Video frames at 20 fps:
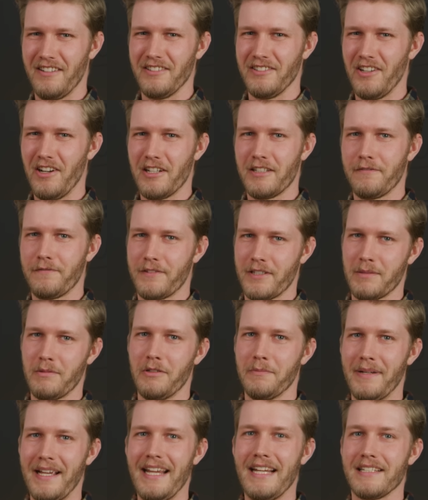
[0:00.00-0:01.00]
lot of thermal
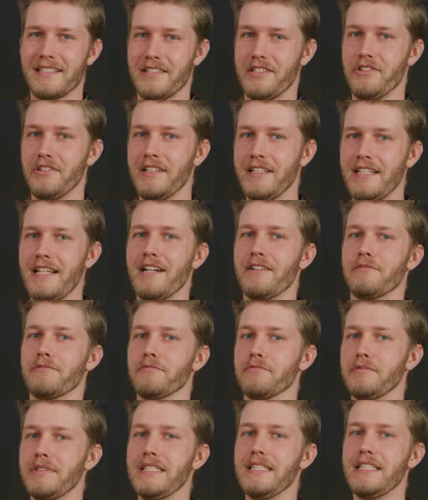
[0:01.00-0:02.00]
pastes, you can get
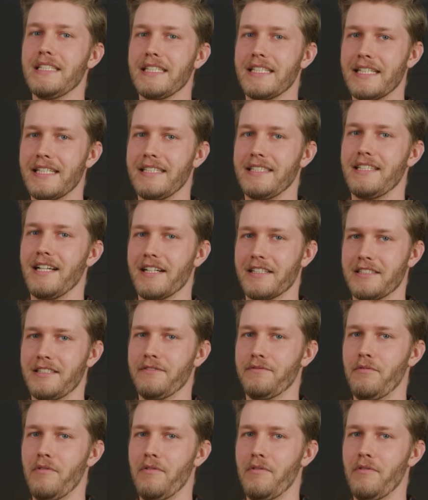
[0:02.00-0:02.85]
really conductive